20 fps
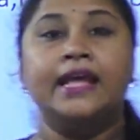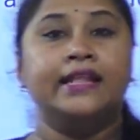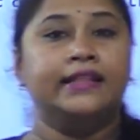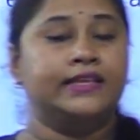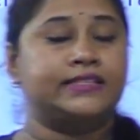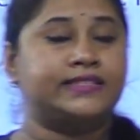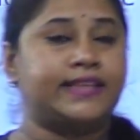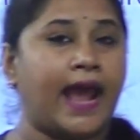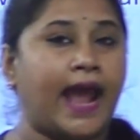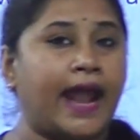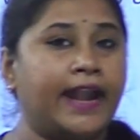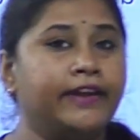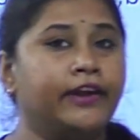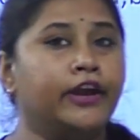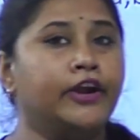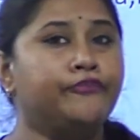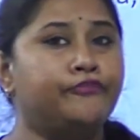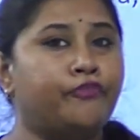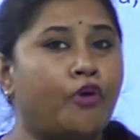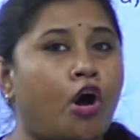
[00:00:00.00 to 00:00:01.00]
The
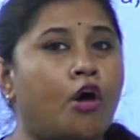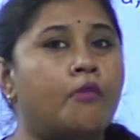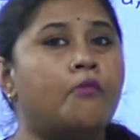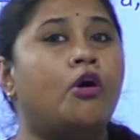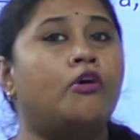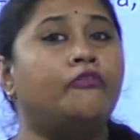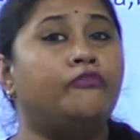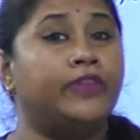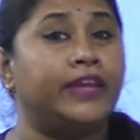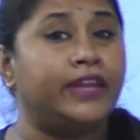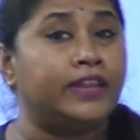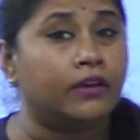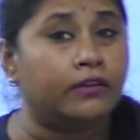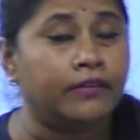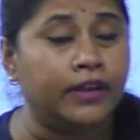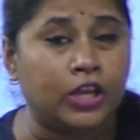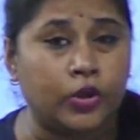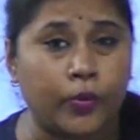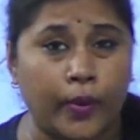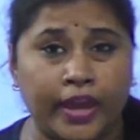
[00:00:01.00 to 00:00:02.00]
standard form of linear
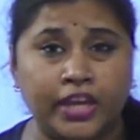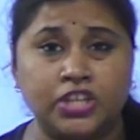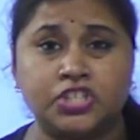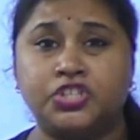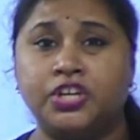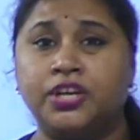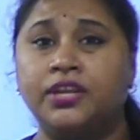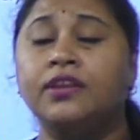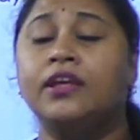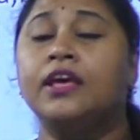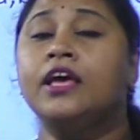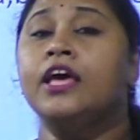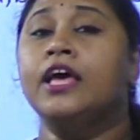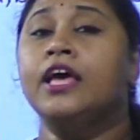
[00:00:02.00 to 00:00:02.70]
equation